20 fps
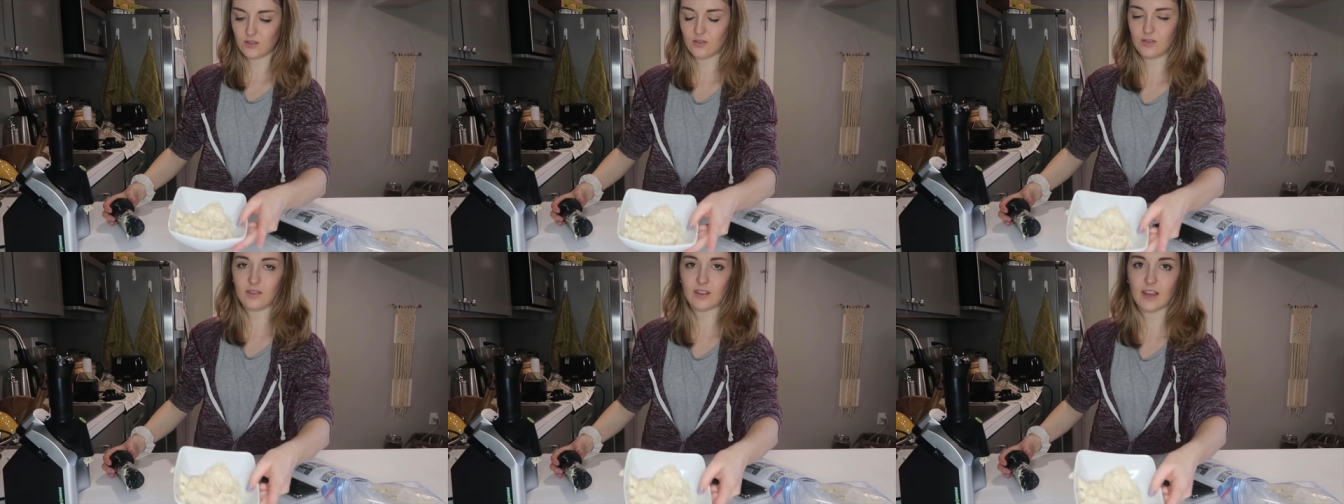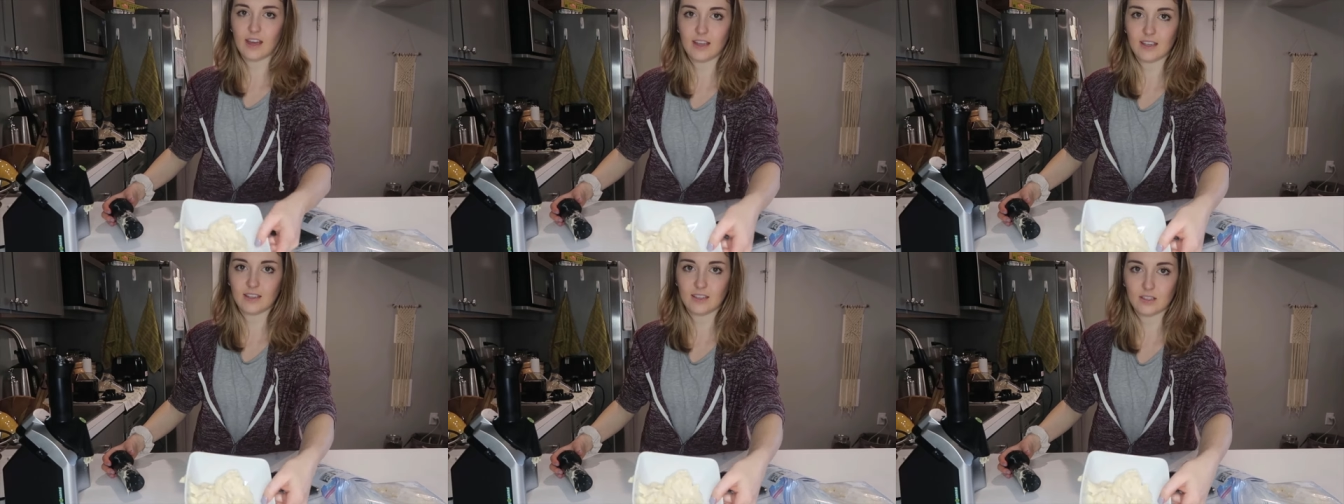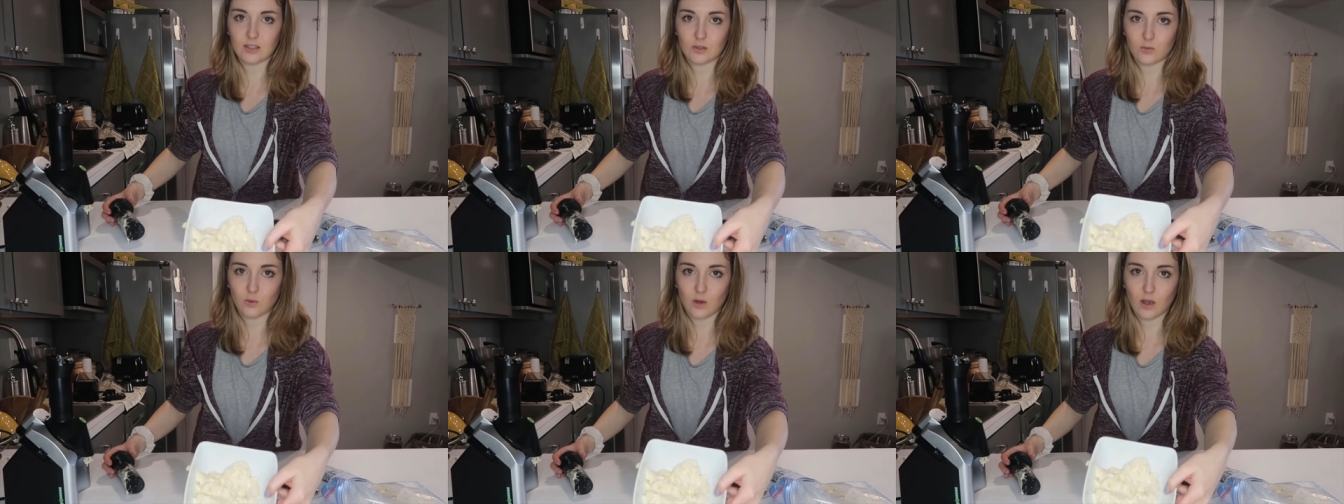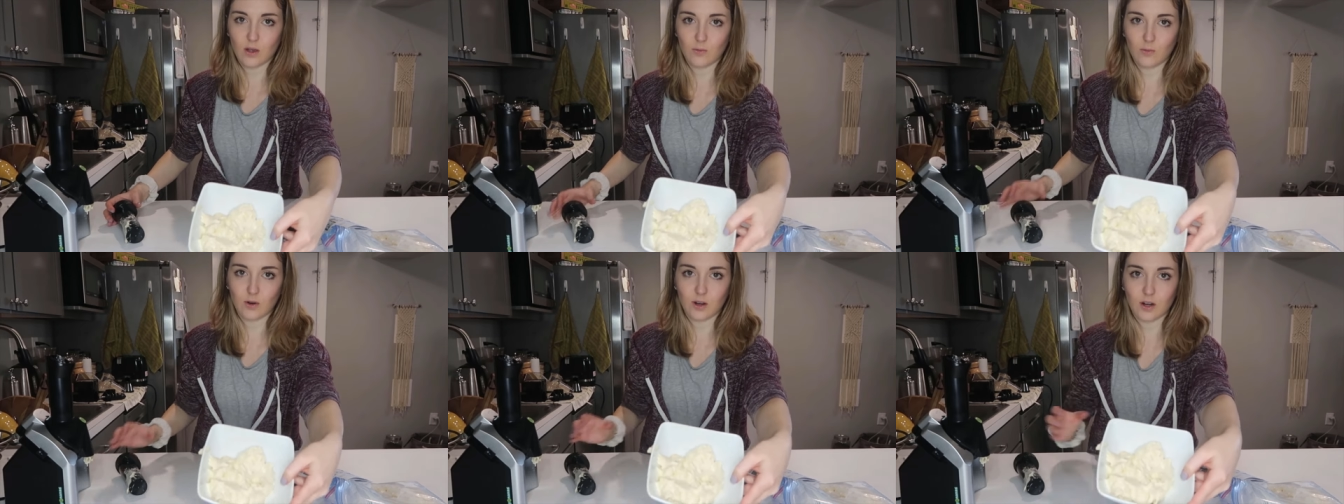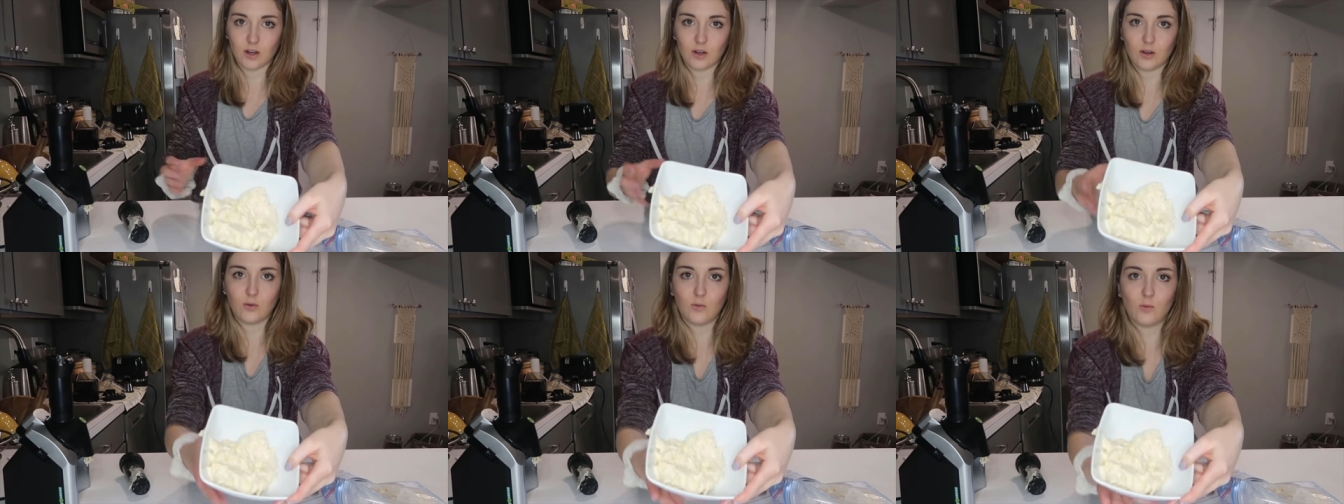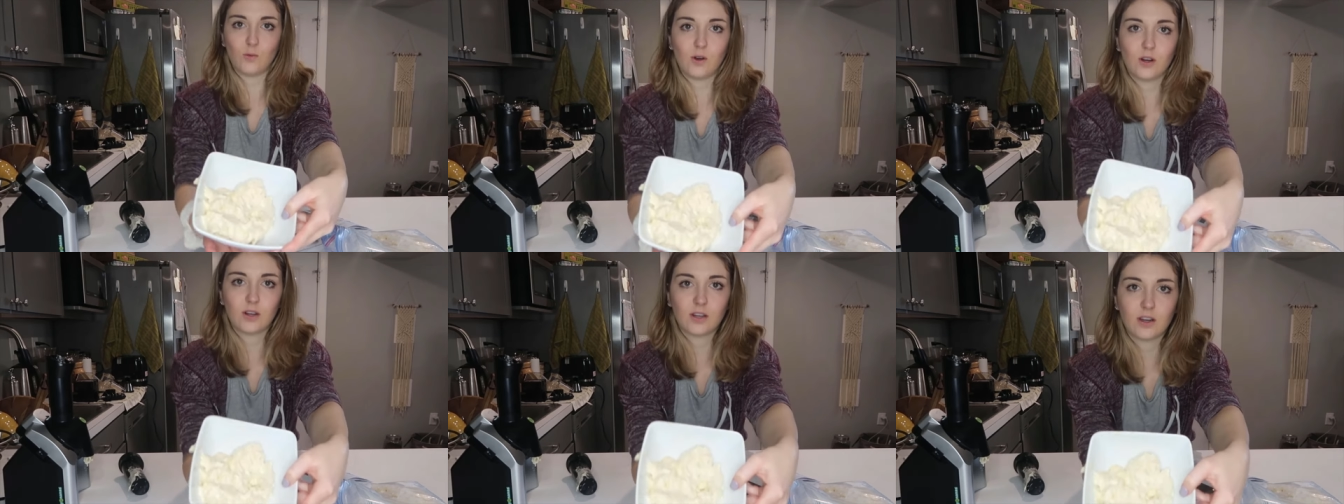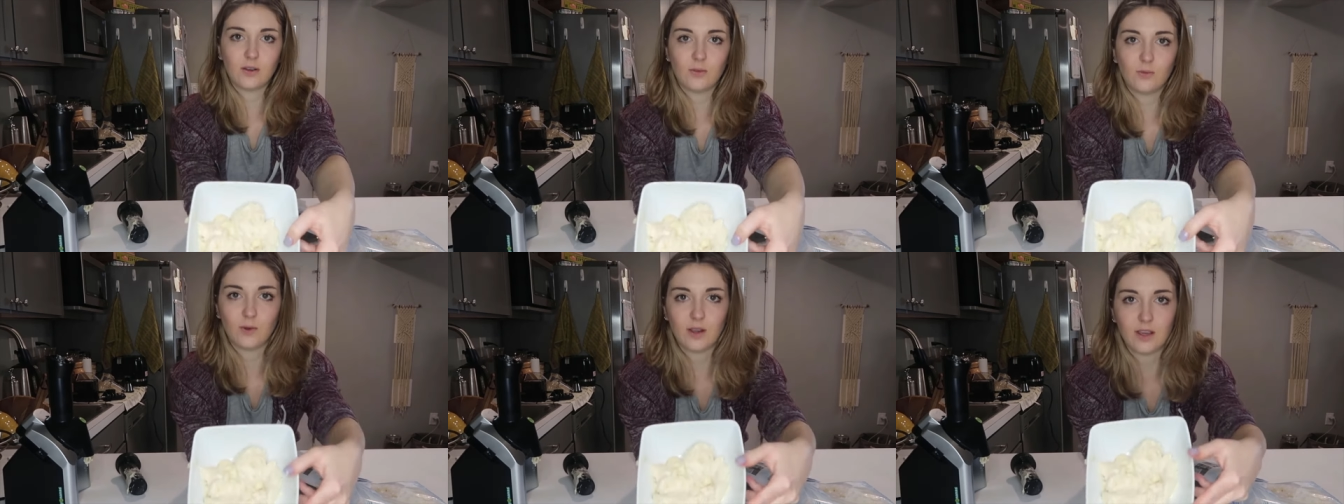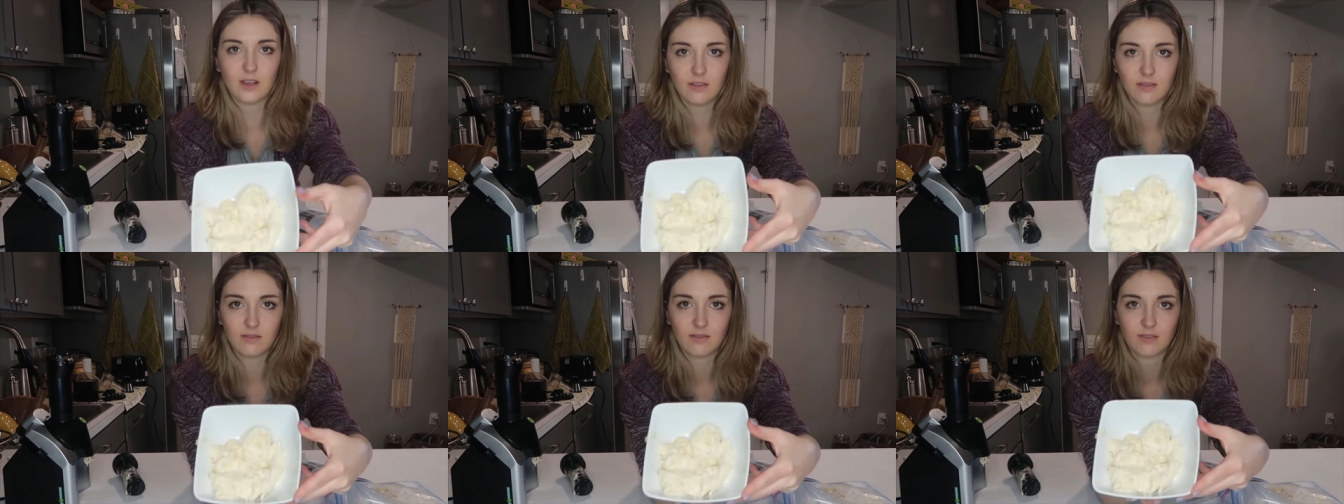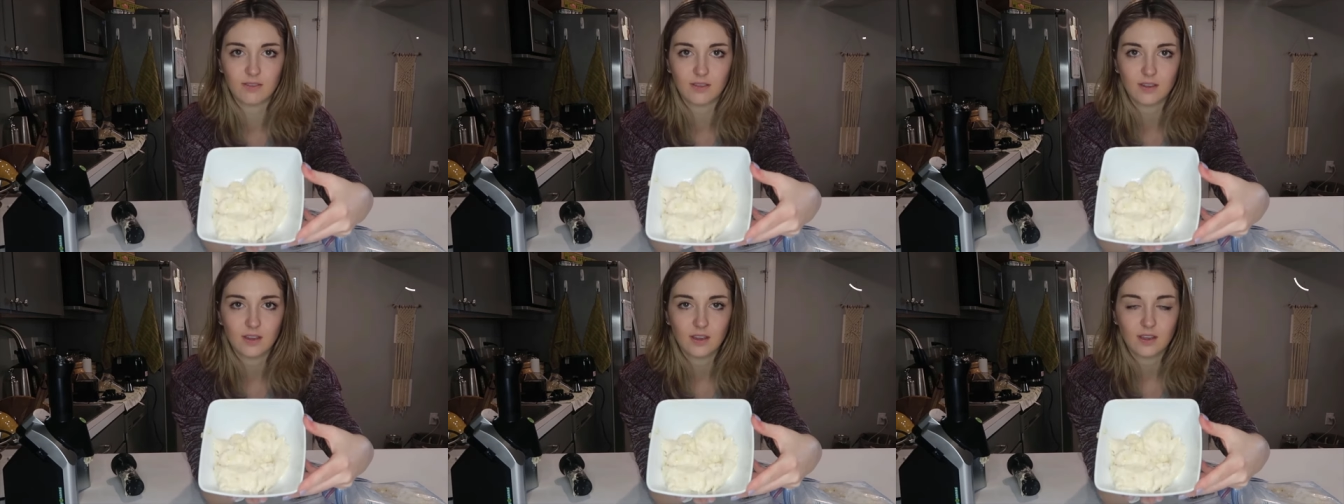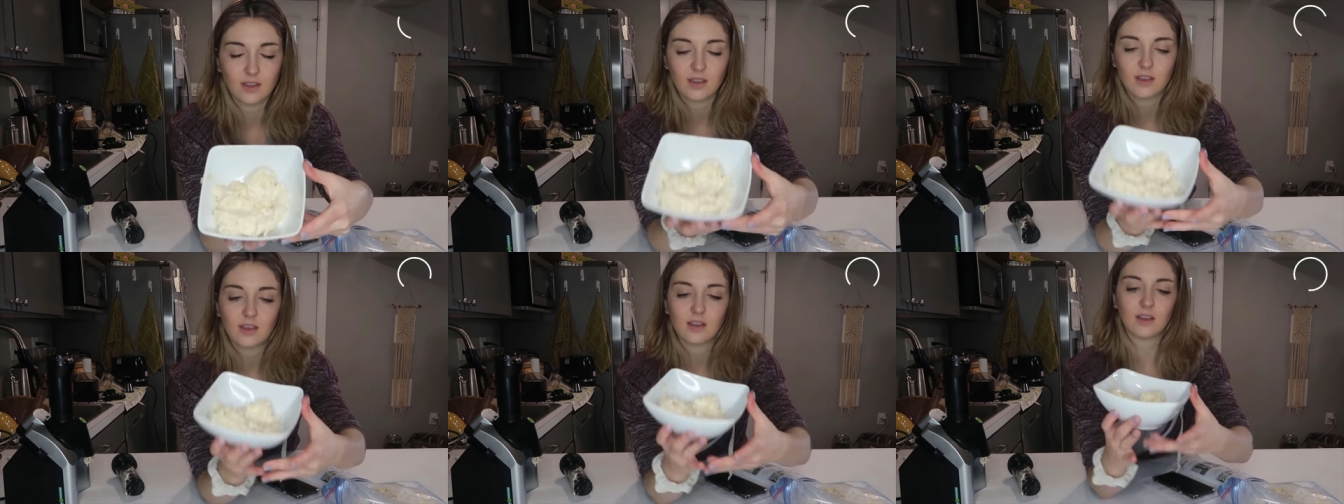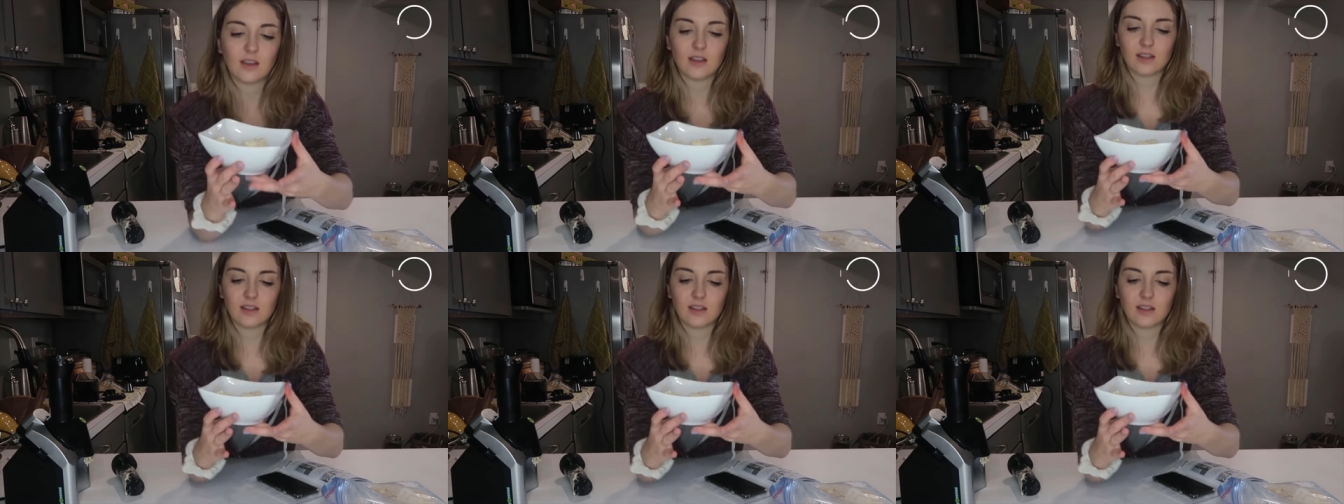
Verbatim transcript: So that is what we're working with.